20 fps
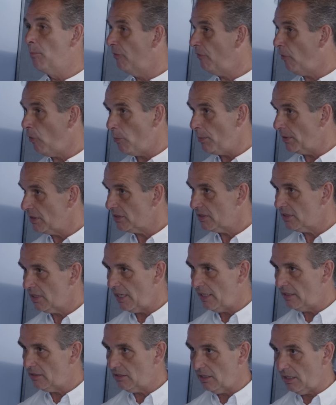performance.
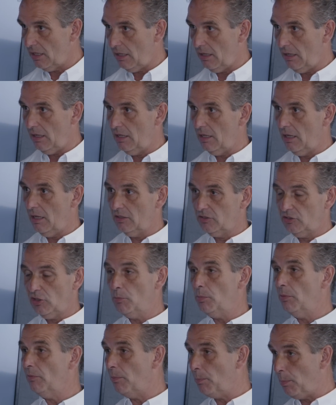It's a, a
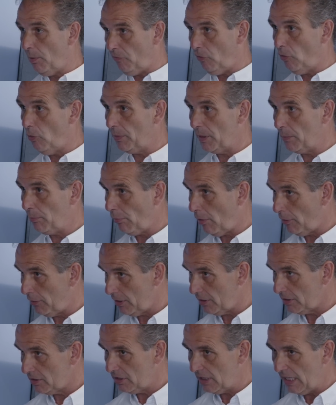super performing
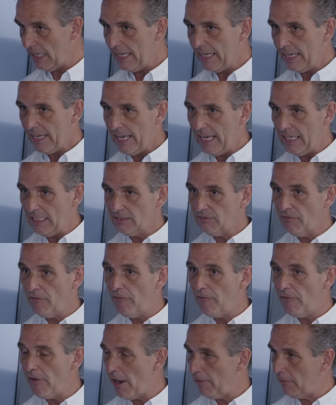product. It's
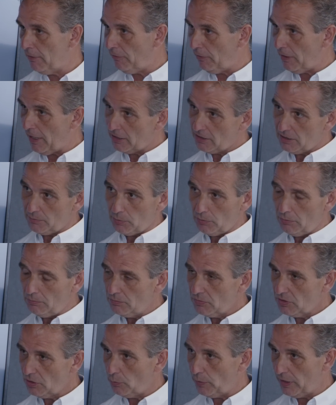very flexible,
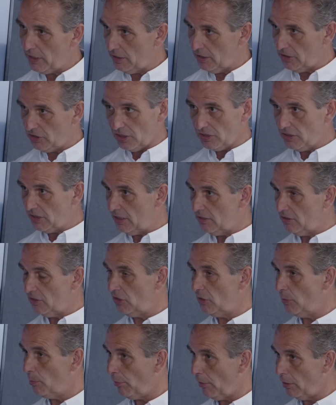so we can adjust it to
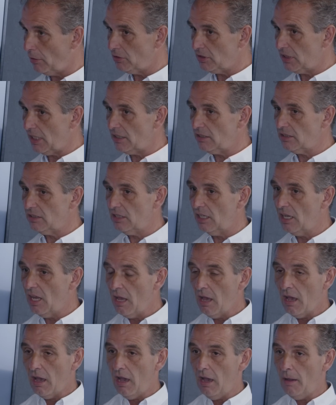your process.
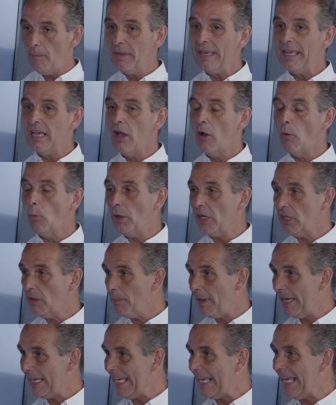Um, we can
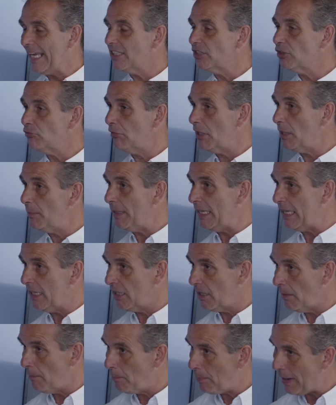make it extremely
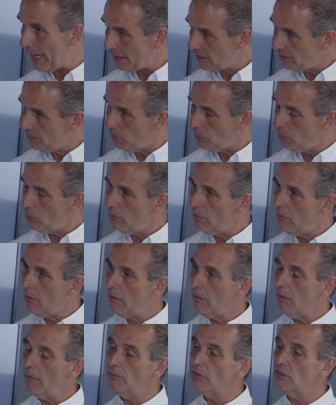compatible
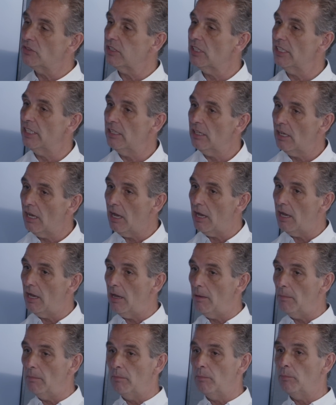obviously
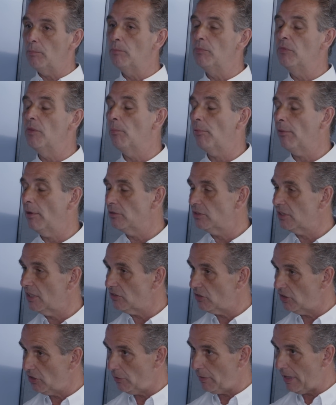um, the
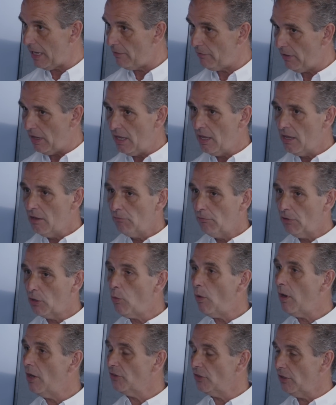process that you have
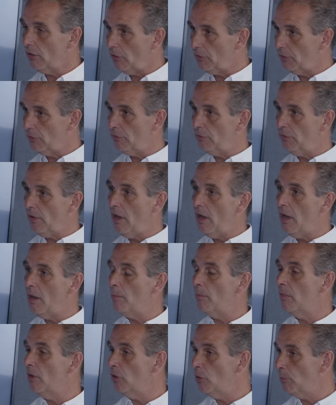requires a lot of
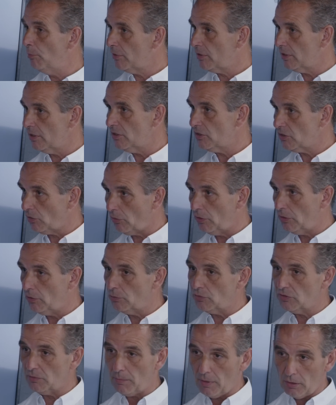um, lubricants,
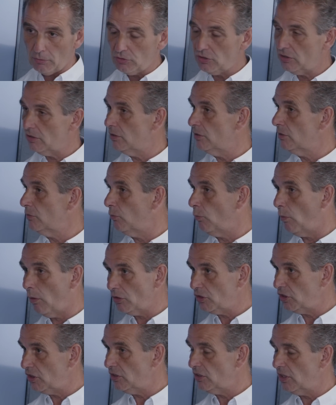oils, emulsions,
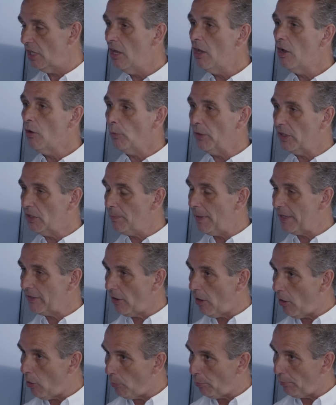washes. We can make the
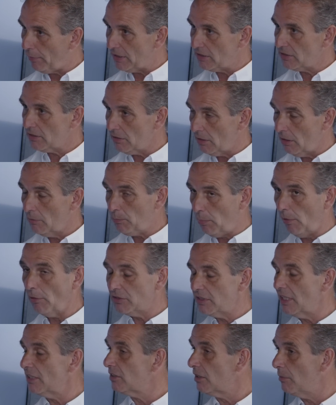whole
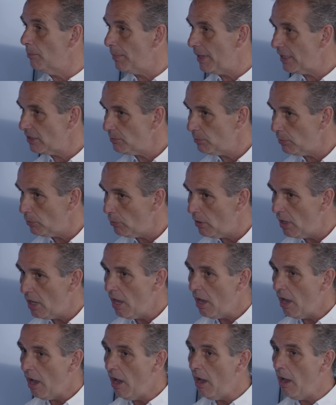process compatible.
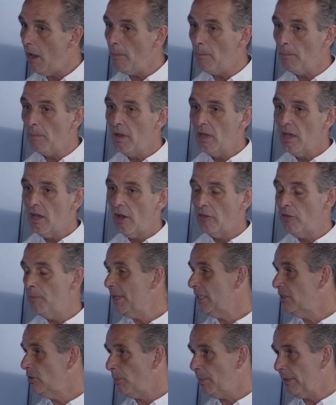Um, and the
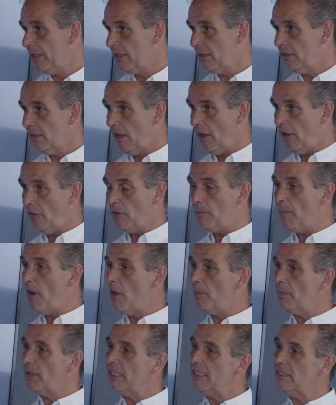big topic at the
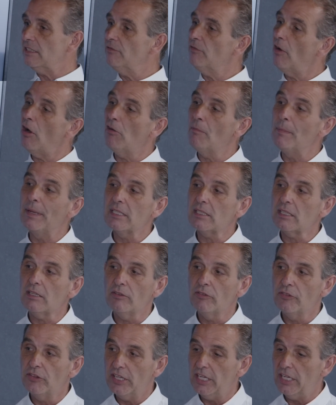moment is
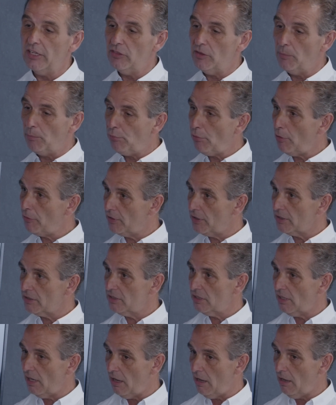environmental. The, the
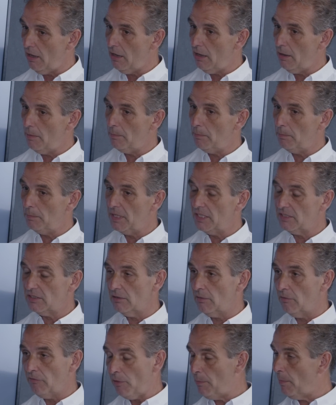product um, is
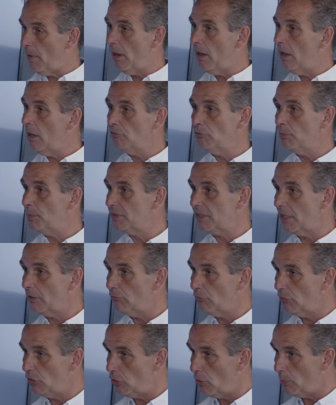a, from a 100%
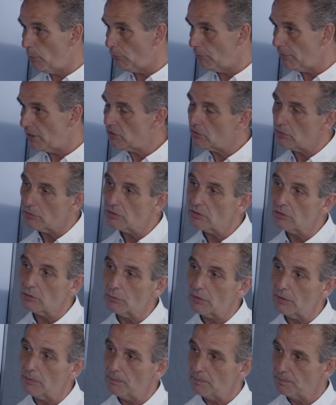renewable resource as
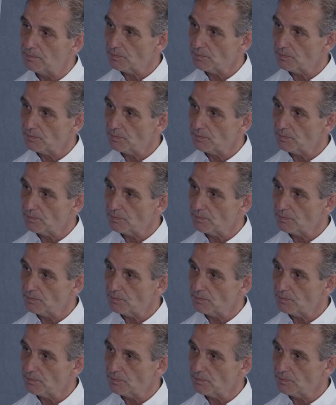well.